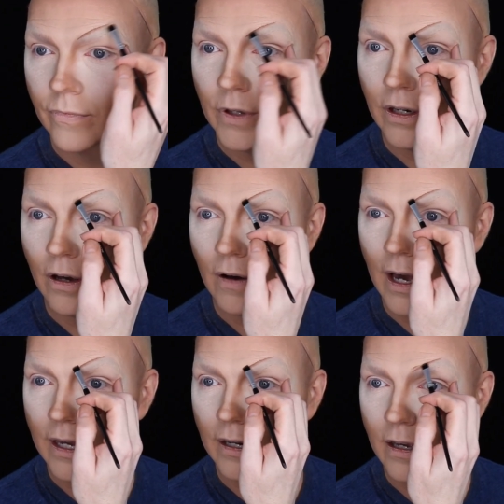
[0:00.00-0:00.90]
You know,
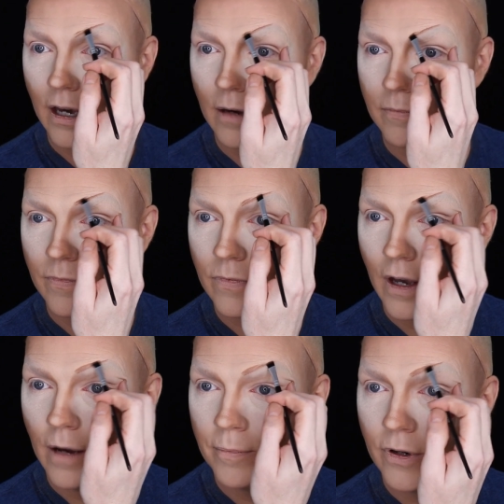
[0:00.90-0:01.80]
I can come
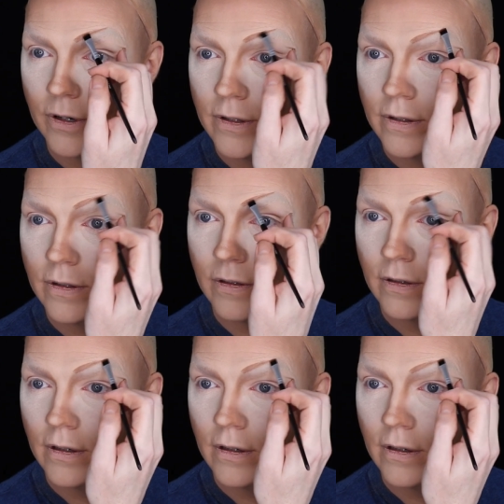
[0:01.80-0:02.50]
upwards